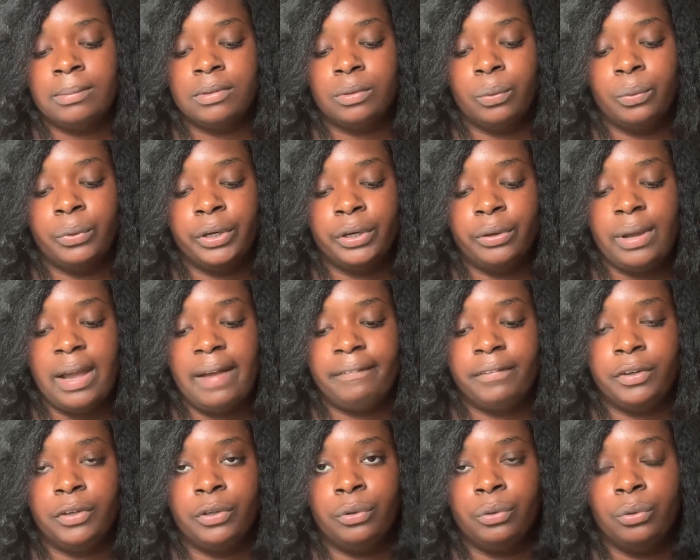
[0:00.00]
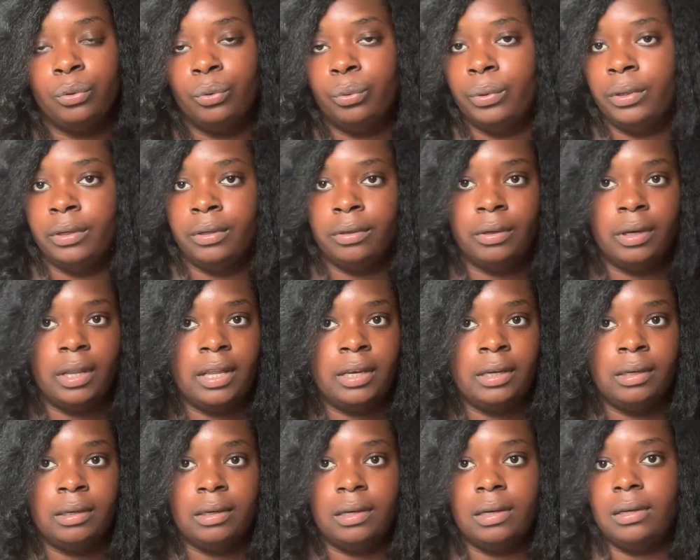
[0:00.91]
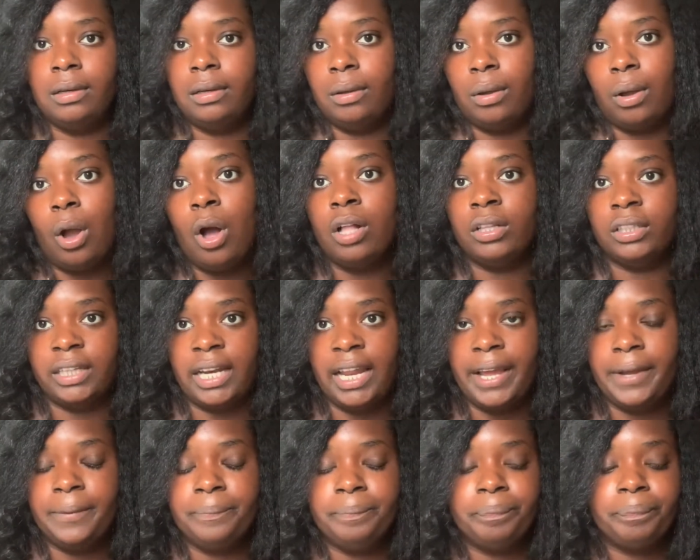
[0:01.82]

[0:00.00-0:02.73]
What do you have to do, and all of that.